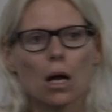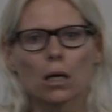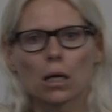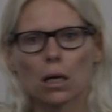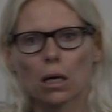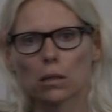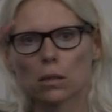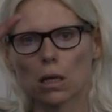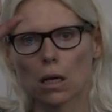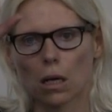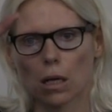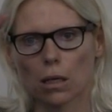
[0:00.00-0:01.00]
in
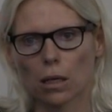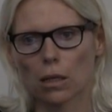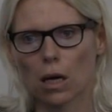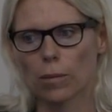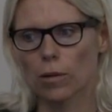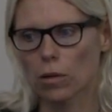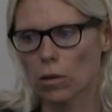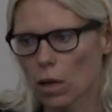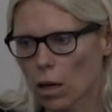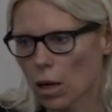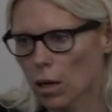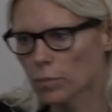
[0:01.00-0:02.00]
a couple
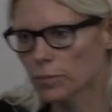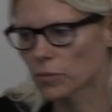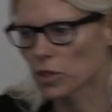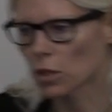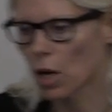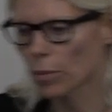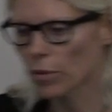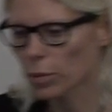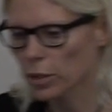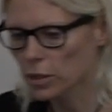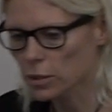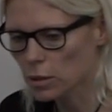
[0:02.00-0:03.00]
of
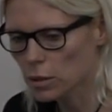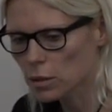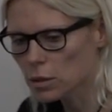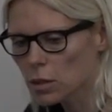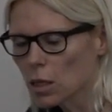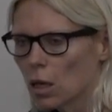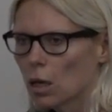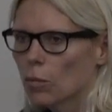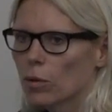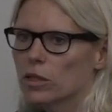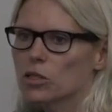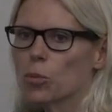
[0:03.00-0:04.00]
places.
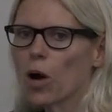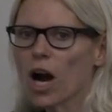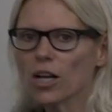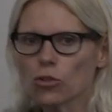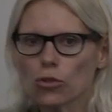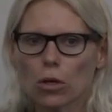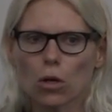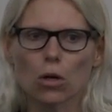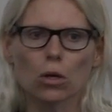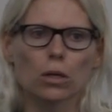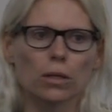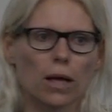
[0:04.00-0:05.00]
When it's
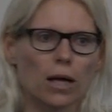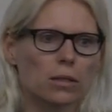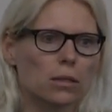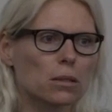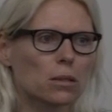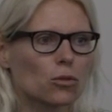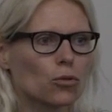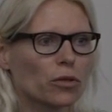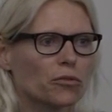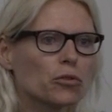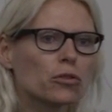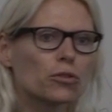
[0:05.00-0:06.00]
partial, that's sort
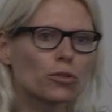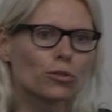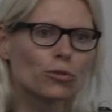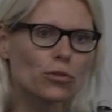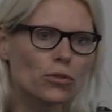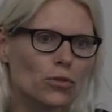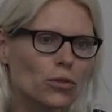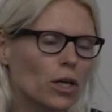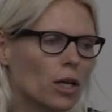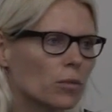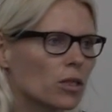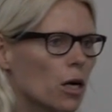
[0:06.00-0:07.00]
of good news
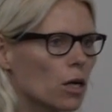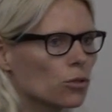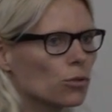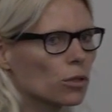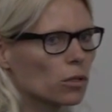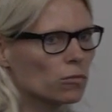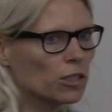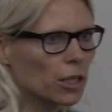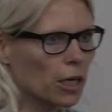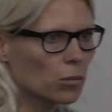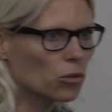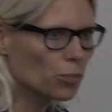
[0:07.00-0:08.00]
because you can
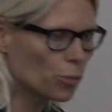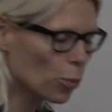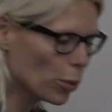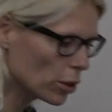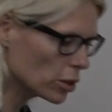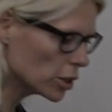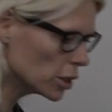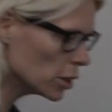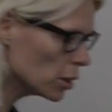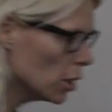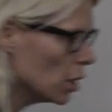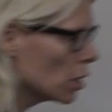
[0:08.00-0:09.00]
regain
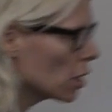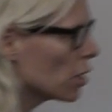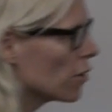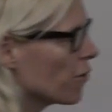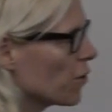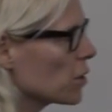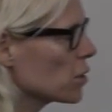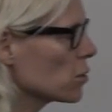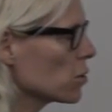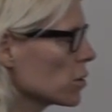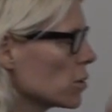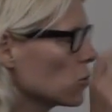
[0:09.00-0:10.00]
mobility. If it's
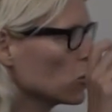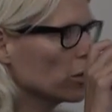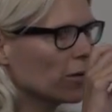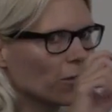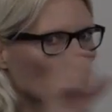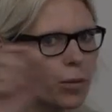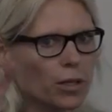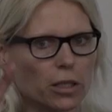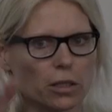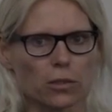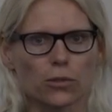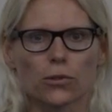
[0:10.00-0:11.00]
just sort of
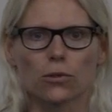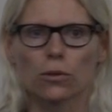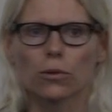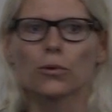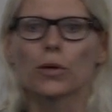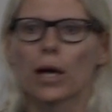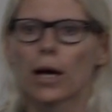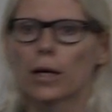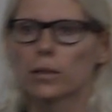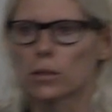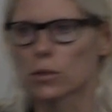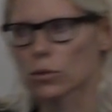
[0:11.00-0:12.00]
complete, you
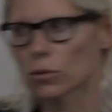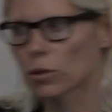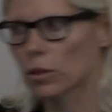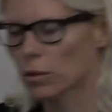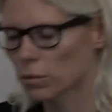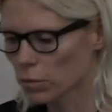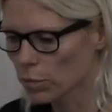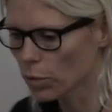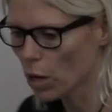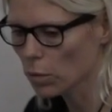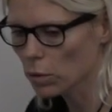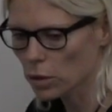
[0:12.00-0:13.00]
can't, or
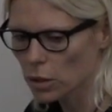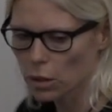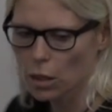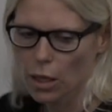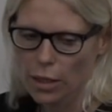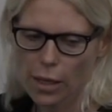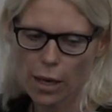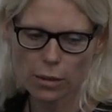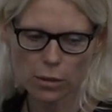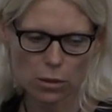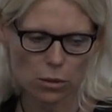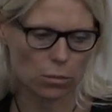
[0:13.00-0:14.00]
probably
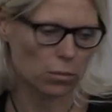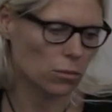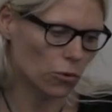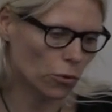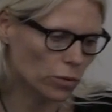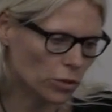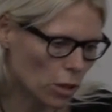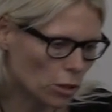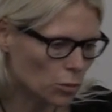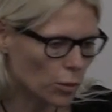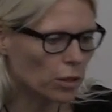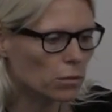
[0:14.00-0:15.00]
can't. There's some new
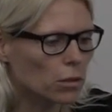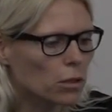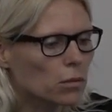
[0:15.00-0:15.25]
results, but